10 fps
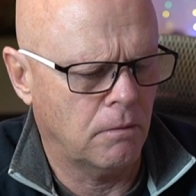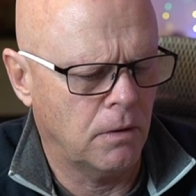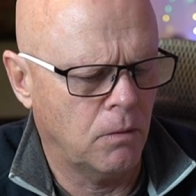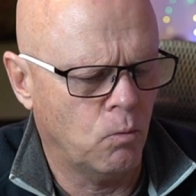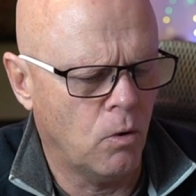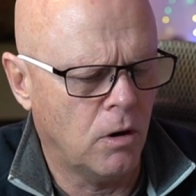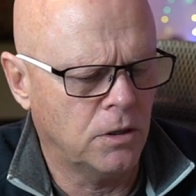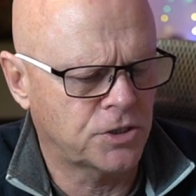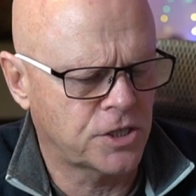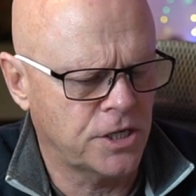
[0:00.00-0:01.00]
it
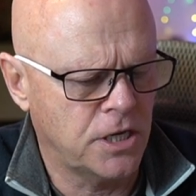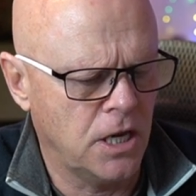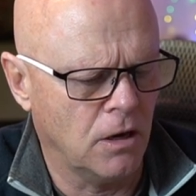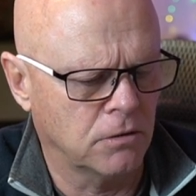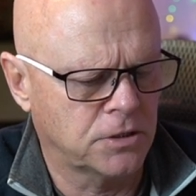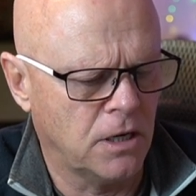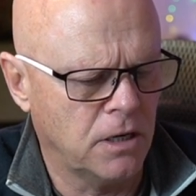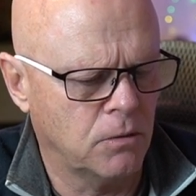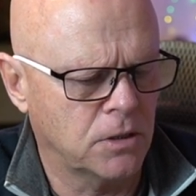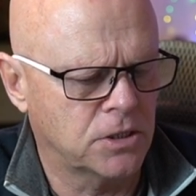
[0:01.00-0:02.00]
was the, I'll tell
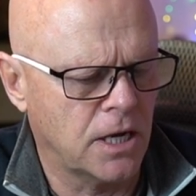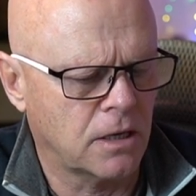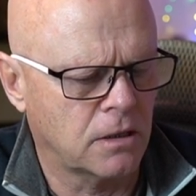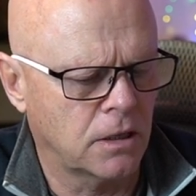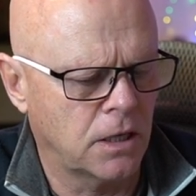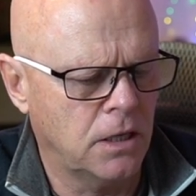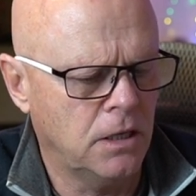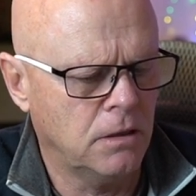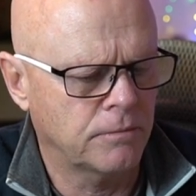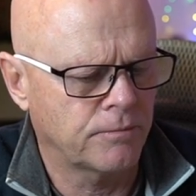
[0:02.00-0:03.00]
you exactly.